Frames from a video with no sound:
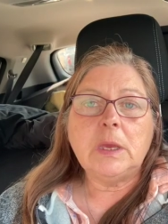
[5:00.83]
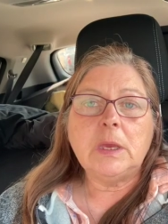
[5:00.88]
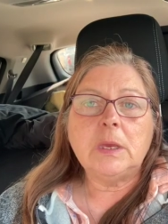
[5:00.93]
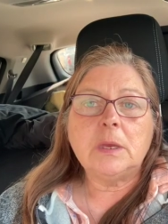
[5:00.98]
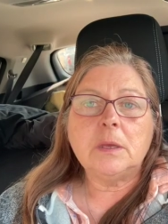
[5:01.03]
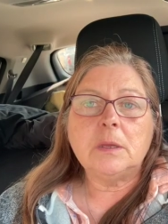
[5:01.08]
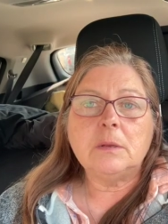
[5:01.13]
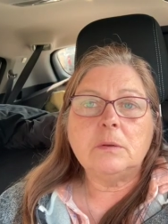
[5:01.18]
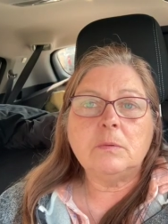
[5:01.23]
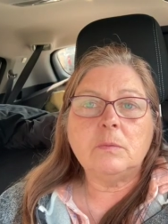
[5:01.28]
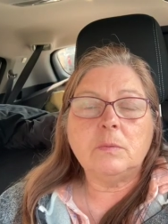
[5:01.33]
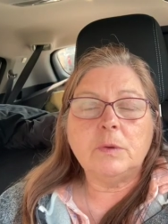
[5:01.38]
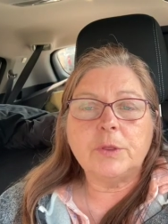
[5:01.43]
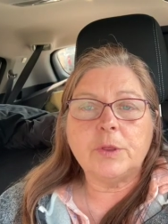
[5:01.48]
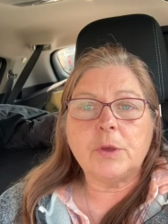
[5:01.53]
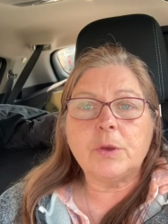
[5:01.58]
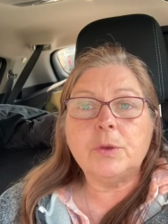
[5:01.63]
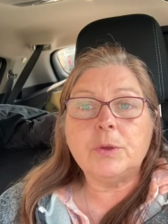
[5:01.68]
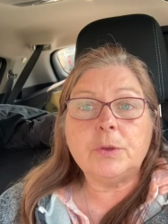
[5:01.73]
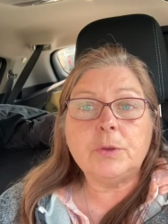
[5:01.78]
And with a
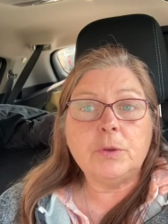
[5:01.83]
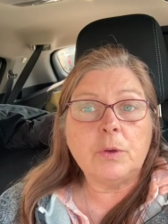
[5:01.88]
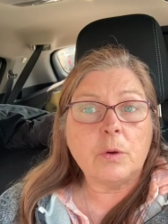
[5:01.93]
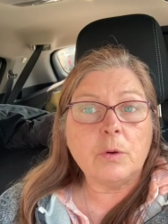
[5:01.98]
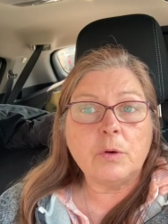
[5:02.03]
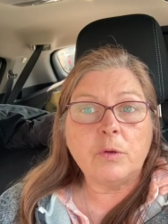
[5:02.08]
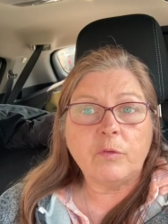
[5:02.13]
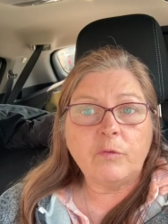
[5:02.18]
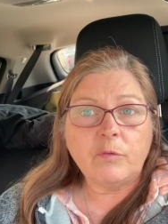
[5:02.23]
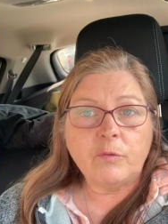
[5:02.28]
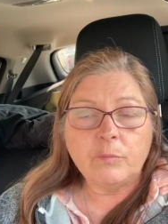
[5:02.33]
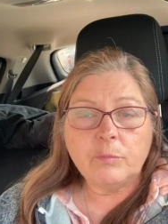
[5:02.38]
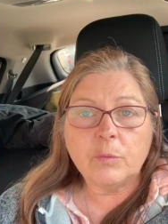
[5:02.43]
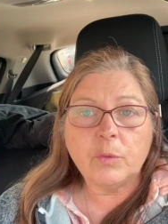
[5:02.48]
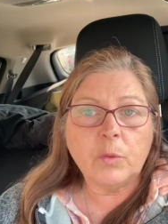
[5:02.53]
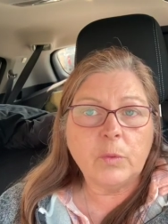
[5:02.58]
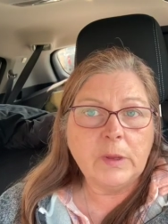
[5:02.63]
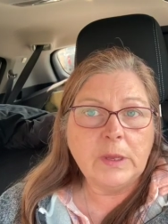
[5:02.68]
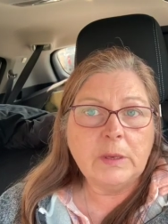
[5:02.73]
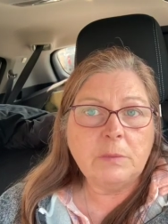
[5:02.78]
good coat of
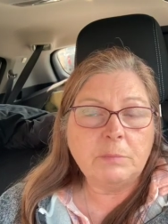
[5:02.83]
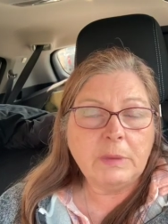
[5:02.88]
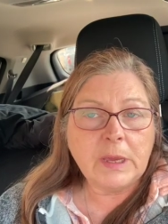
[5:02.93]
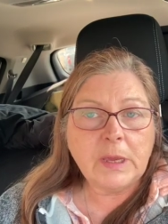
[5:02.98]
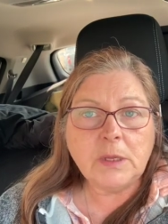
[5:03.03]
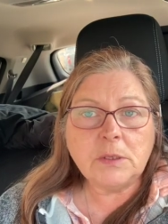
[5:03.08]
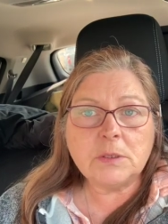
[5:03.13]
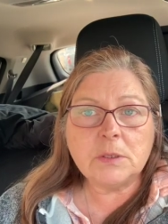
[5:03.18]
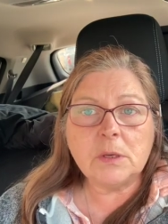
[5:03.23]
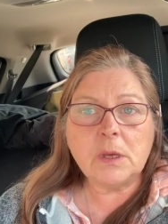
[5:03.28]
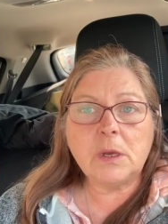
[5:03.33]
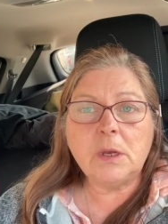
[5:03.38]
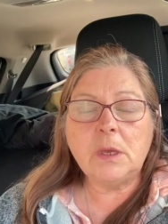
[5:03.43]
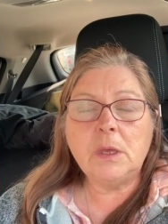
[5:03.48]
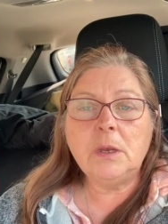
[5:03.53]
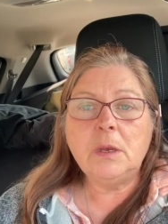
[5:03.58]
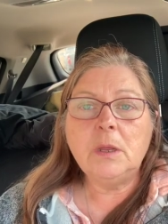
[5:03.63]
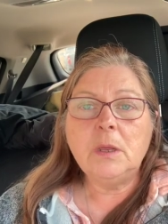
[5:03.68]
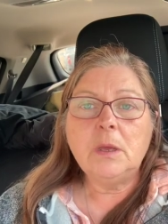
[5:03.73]
marine paint on it,